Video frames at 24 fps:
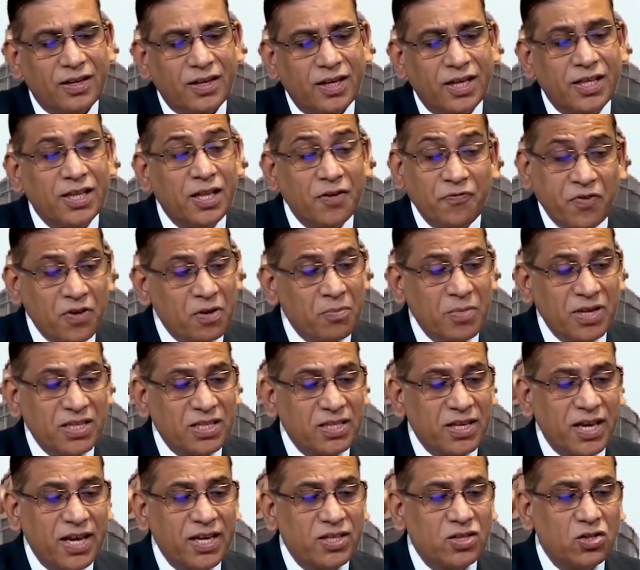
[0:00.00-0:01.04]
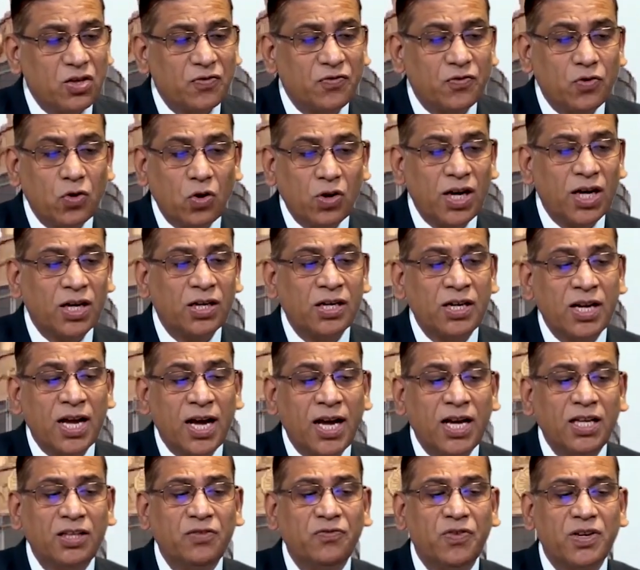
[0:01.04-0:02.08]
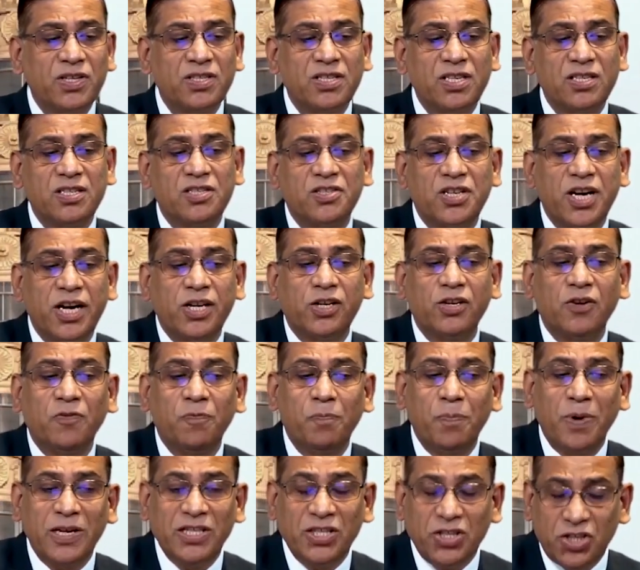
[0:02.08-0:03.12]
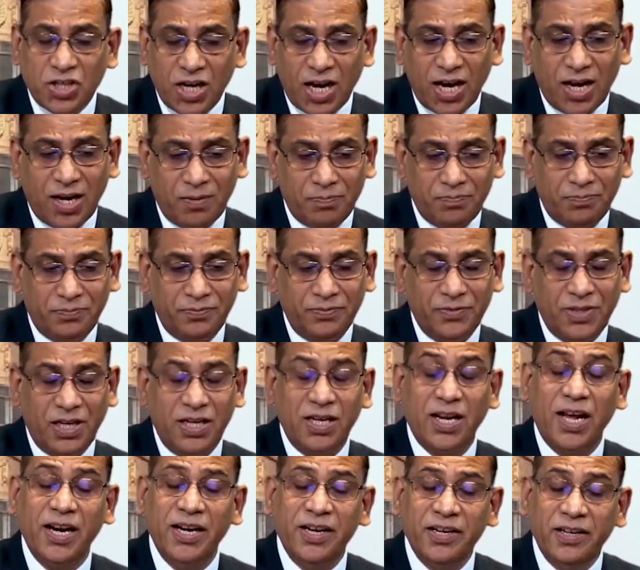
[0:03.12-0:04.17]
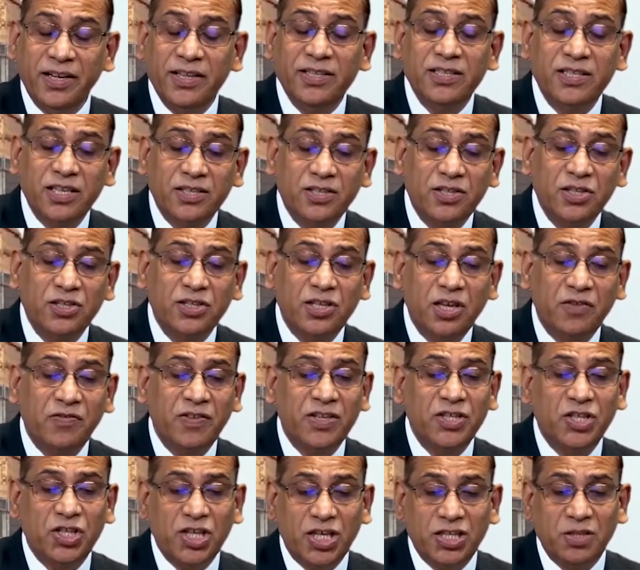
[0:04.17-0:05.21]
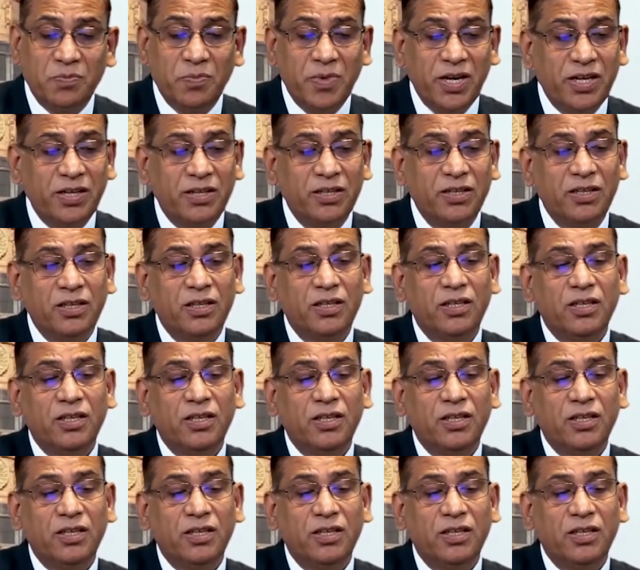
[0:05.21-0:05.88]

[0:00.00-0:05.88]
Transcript: In the famous case of Golaknath versus State of Punjab, a 1967 judgment,